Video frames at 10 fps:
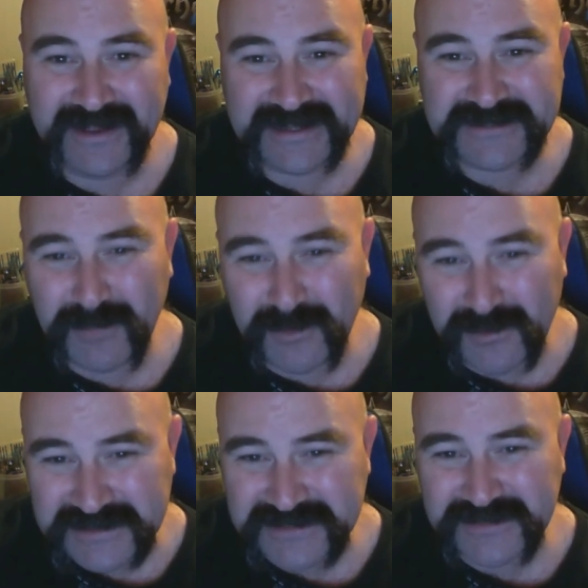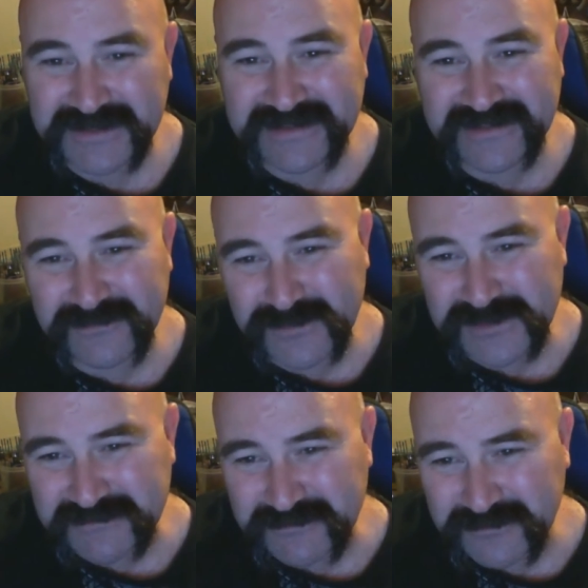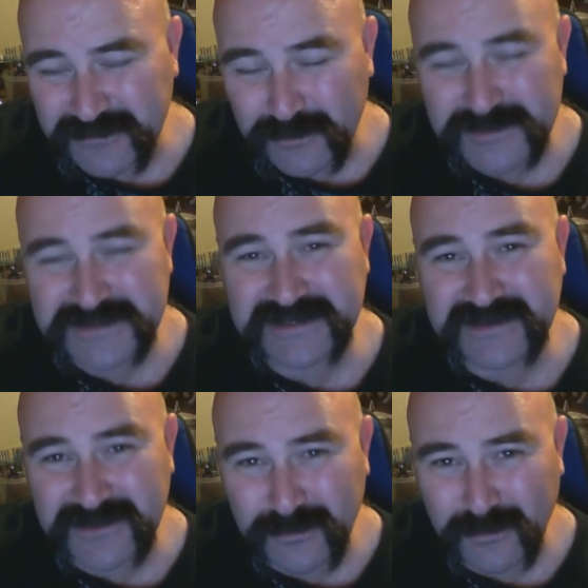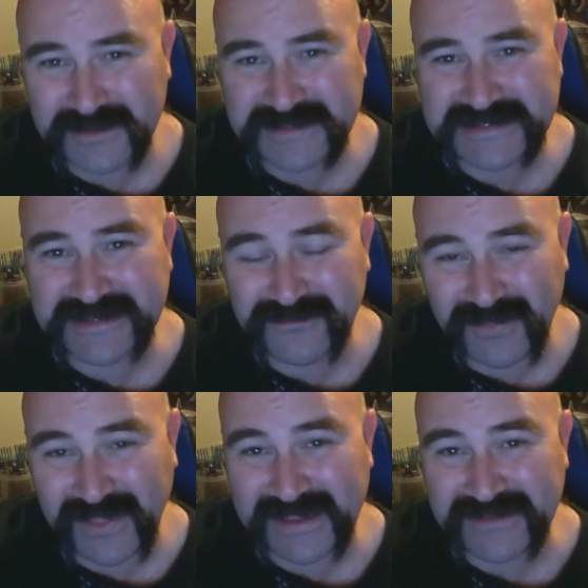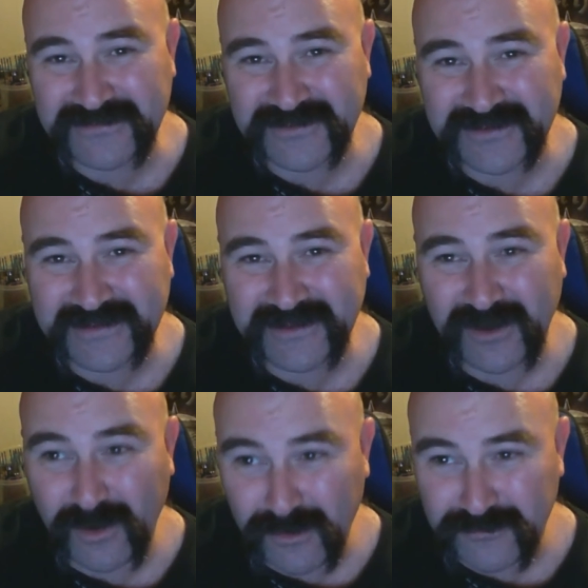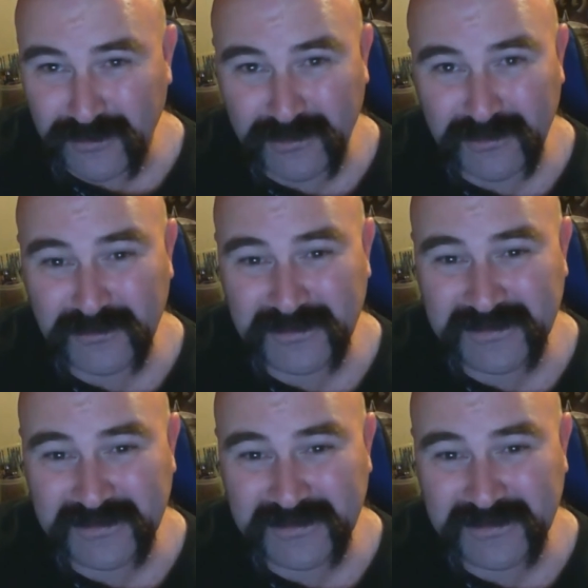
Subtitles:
as possibly the most important quality of life of all.